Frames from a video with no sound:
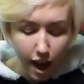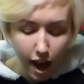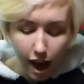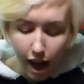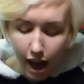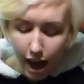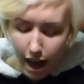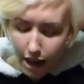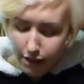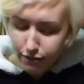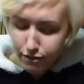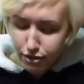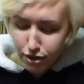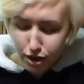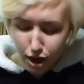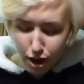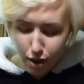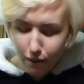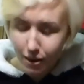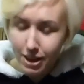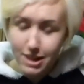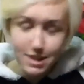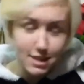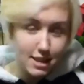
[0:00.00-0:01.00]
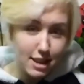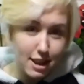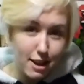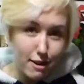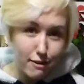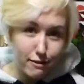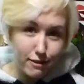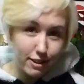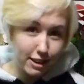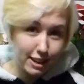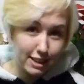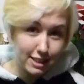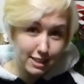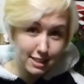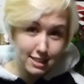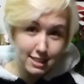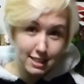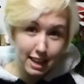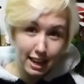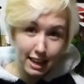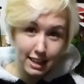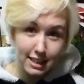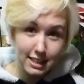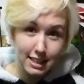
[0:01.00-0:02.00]
I have no idea if I'll
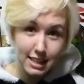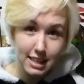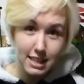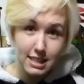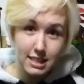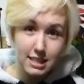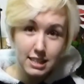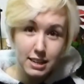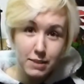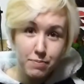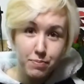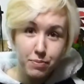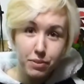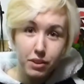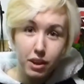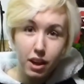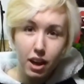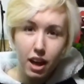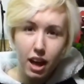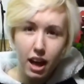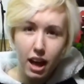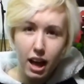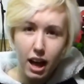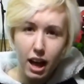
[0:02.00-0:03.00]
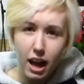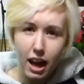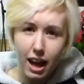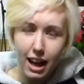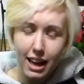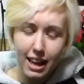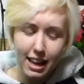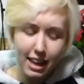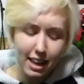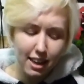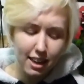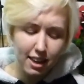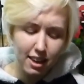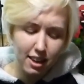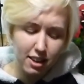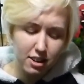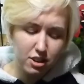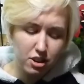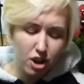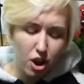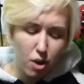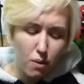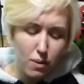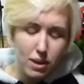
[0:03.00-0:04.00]
understand it. I
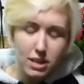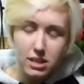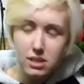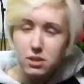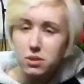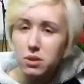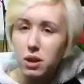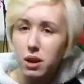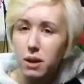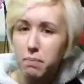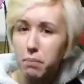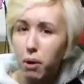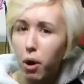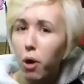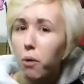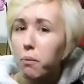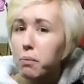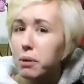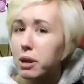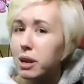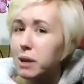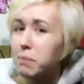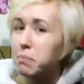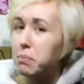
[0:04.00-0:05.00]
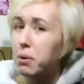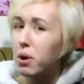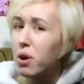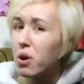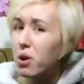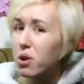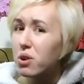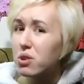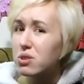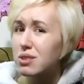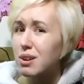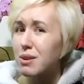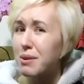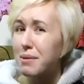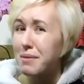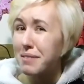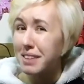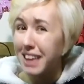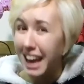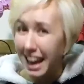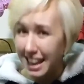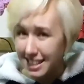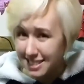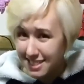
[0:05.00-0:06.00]
know it's a popular book, so I'm
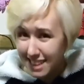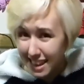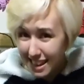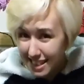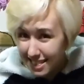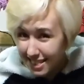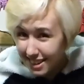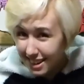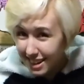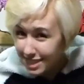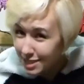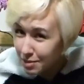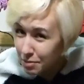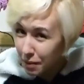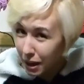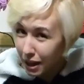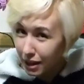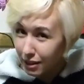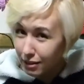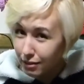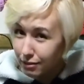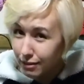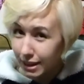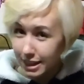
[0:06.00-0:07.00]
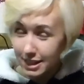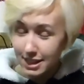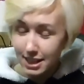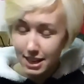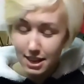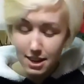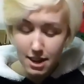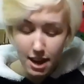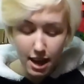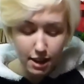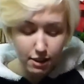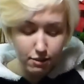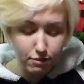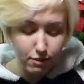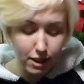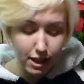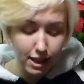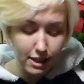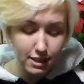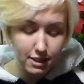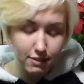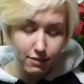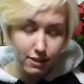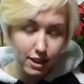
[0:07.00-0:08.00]
guessing that it's well written and
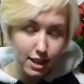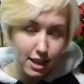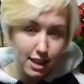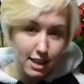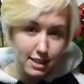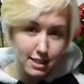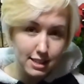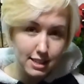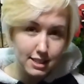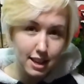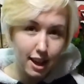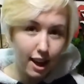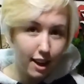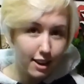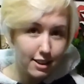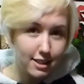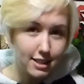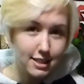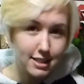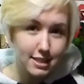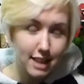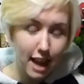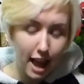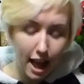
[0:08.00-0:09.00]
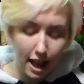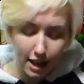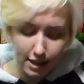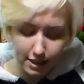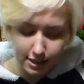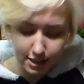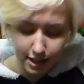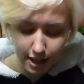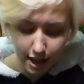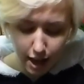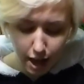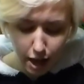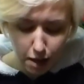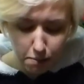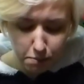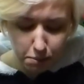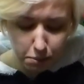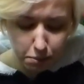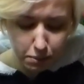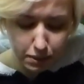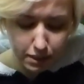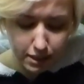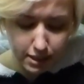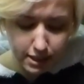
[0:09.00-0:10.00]
relatively easy to understand,
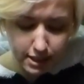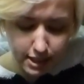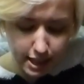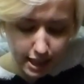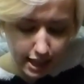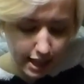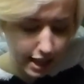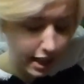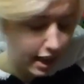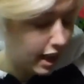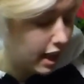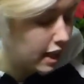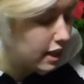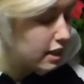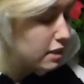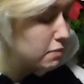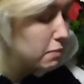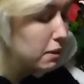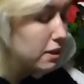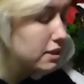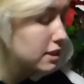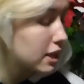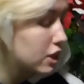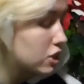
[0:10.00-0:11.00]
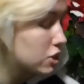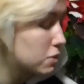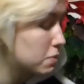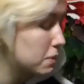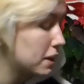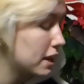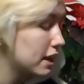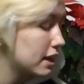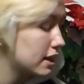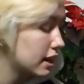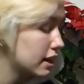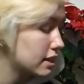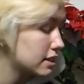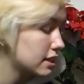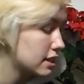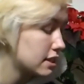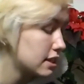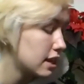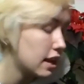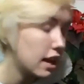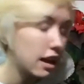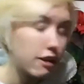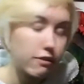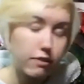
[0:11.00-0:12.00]
but we'll see. This might actually be a nice
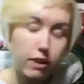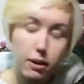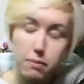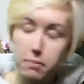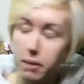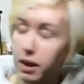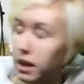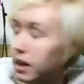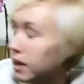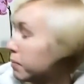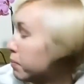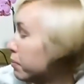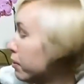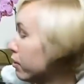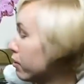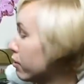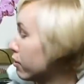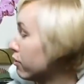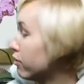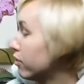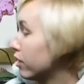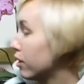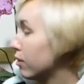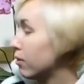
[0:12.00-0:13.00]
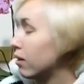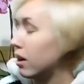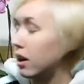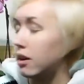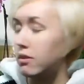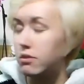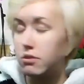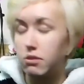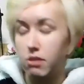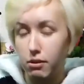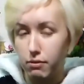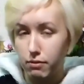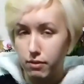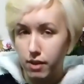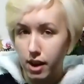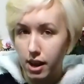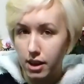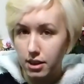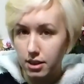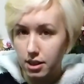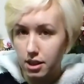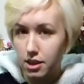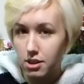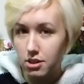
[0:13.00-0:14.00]
idea if I make a book review after I've
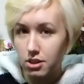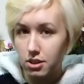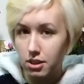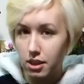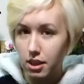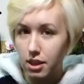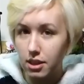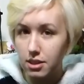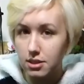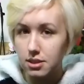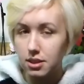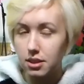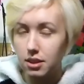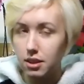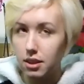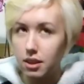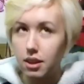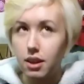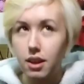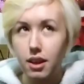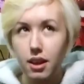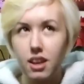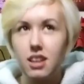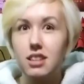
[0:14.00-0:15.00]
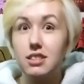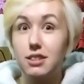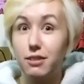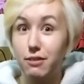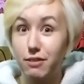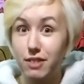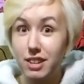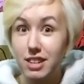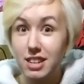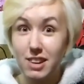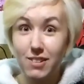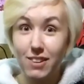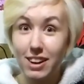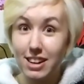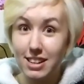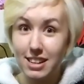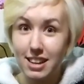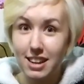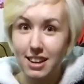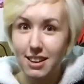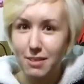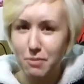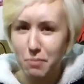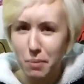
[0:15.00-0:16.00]
read each of these. It's a video
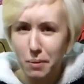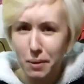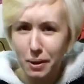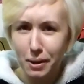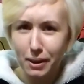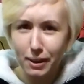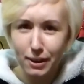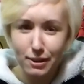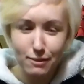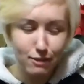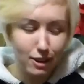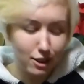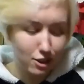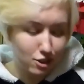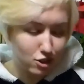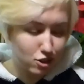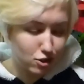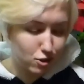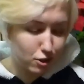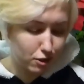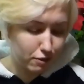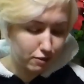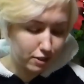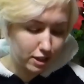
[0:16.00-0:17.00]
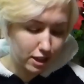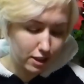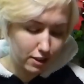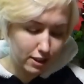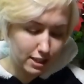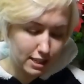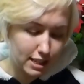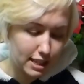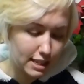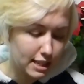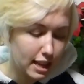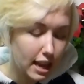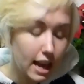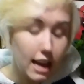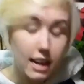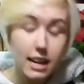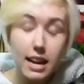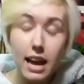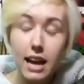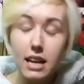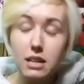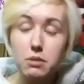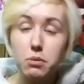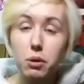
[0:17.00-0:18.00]
idea, I'm probably going to run short on video ideas.
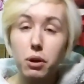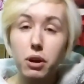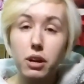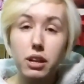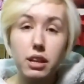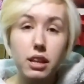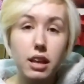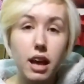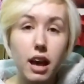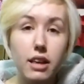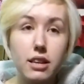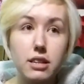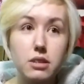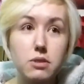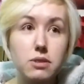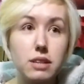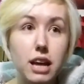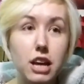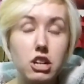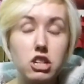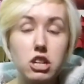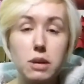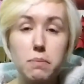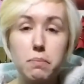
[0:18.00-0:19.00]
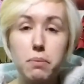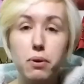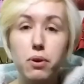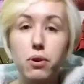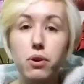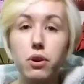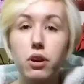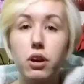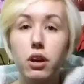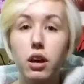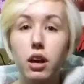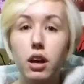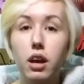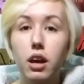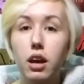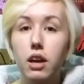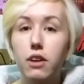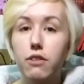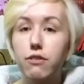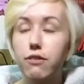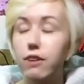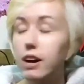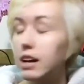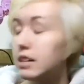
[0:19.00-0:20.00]
Next one, this is actually a book,
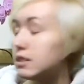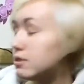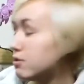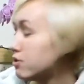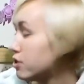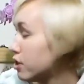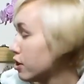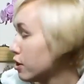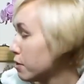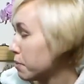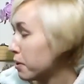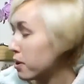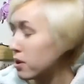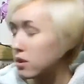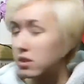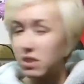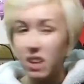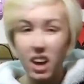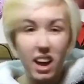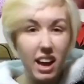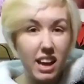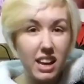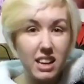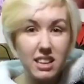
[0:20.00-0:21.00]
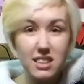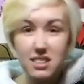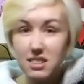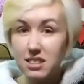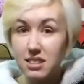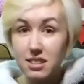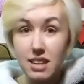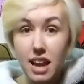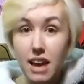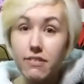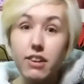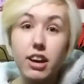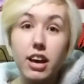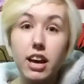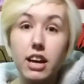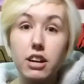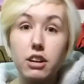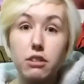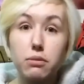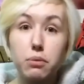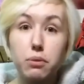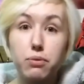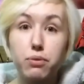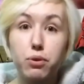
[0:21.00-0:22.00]
first of 2 books that I never heard
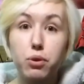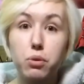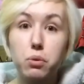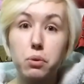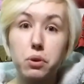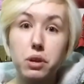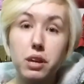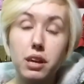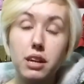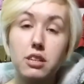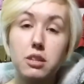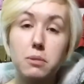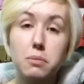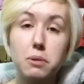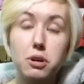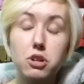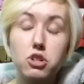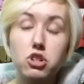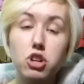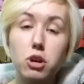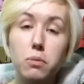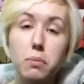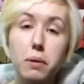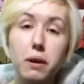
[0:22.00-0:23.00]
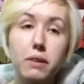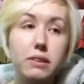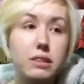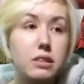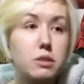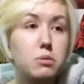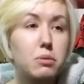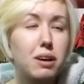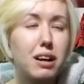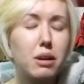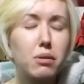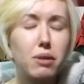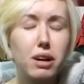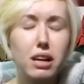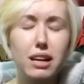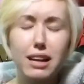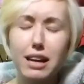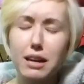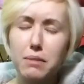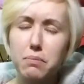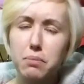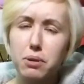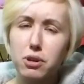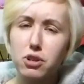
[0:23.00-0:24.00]
of before walking into the bookshop, and this is why I quite
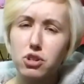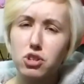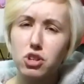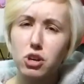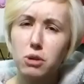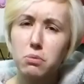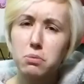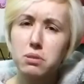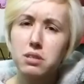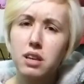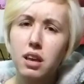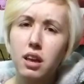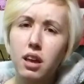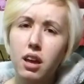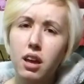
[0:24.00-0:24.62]
like bookshops,